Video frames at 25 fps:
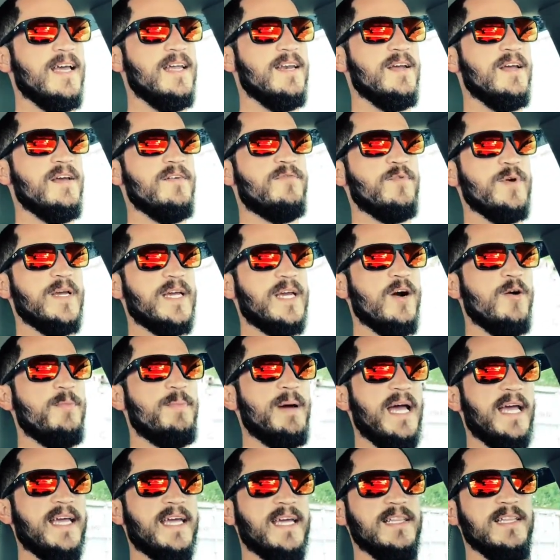if we go
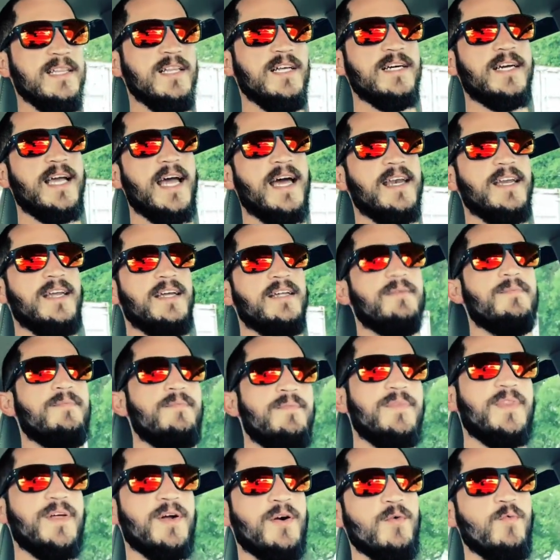back and look at
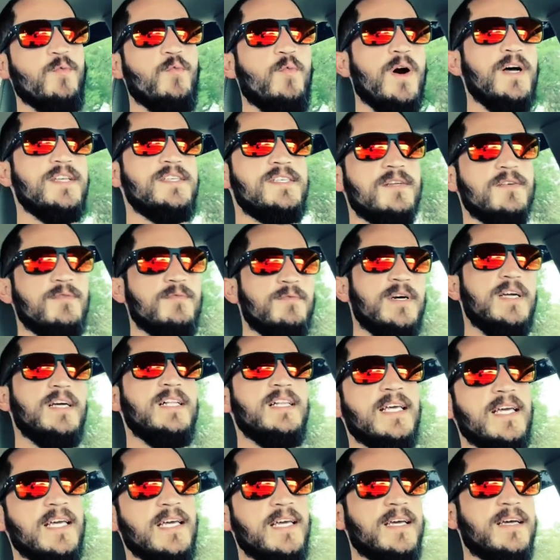it, there wasn't
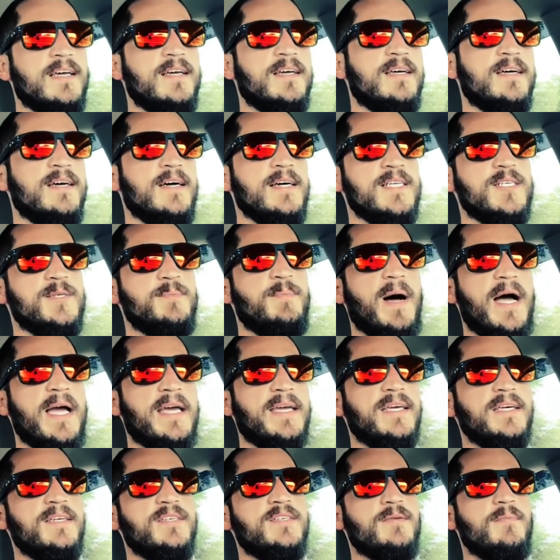really a
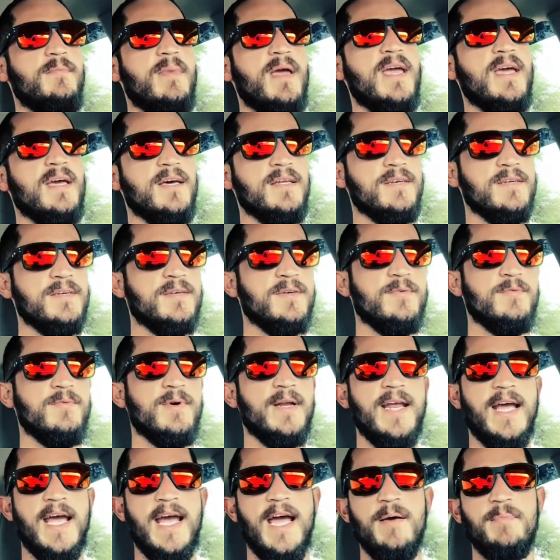spike in demand. What
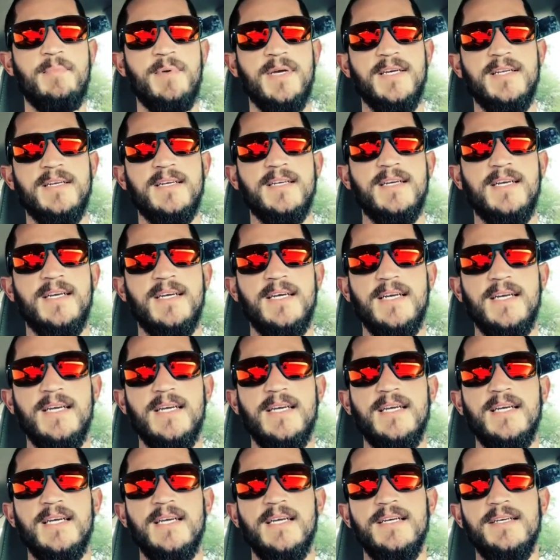happened
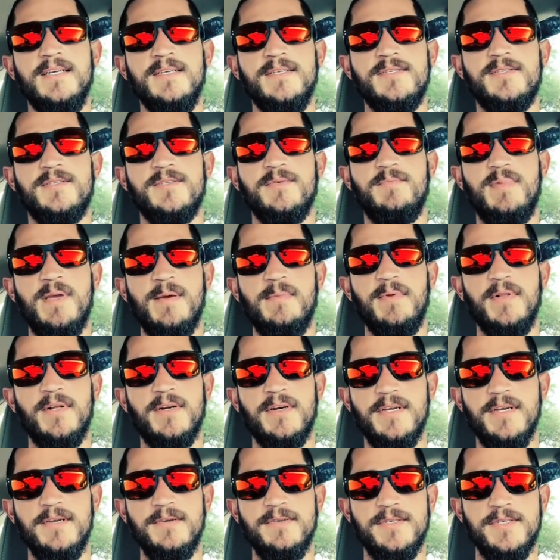is people are
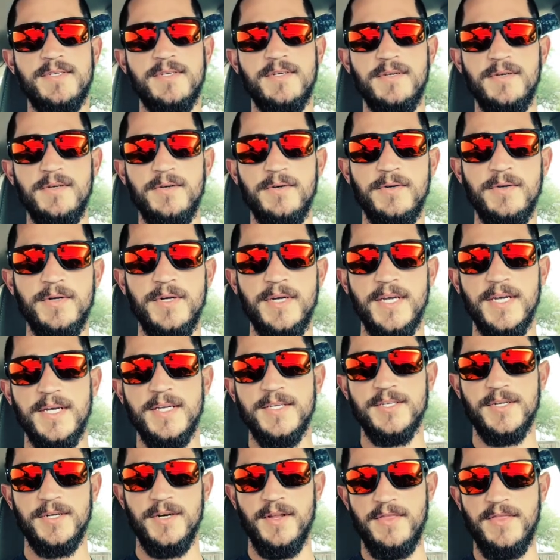used to
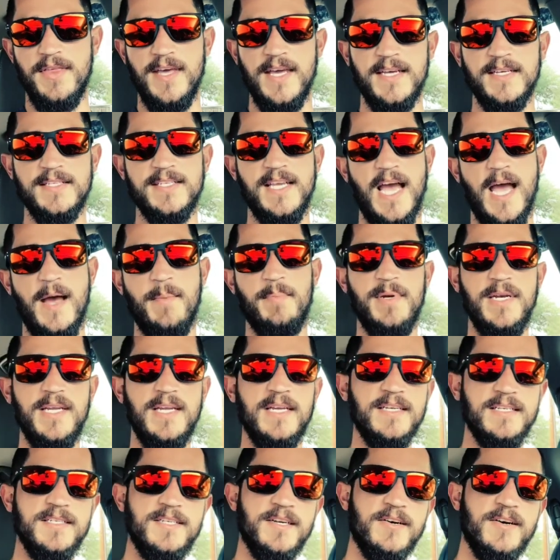certain things
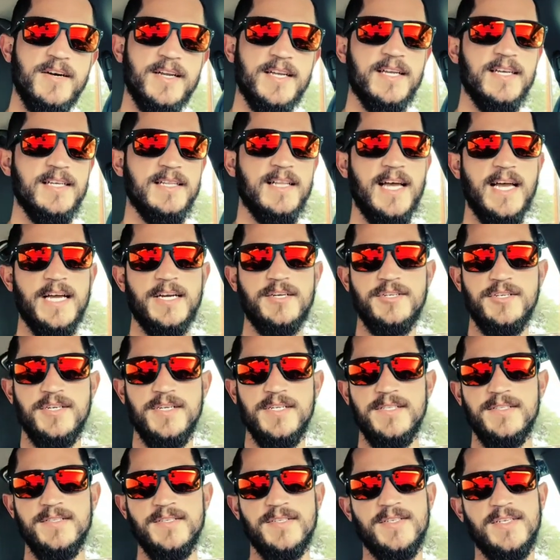happening during
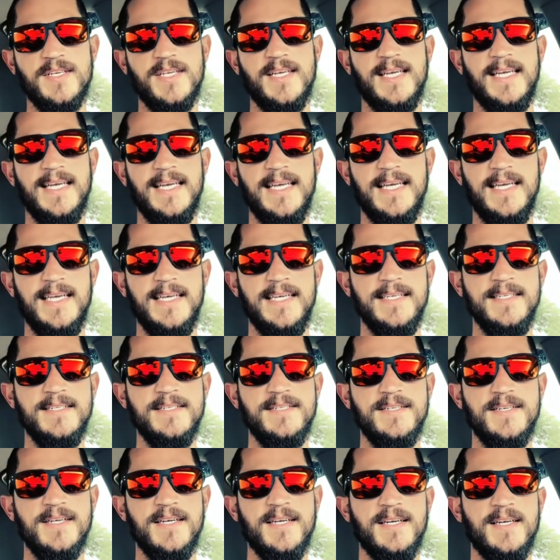elections,
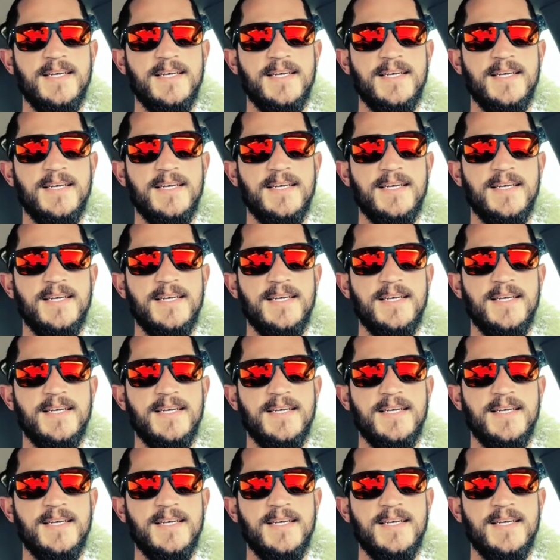and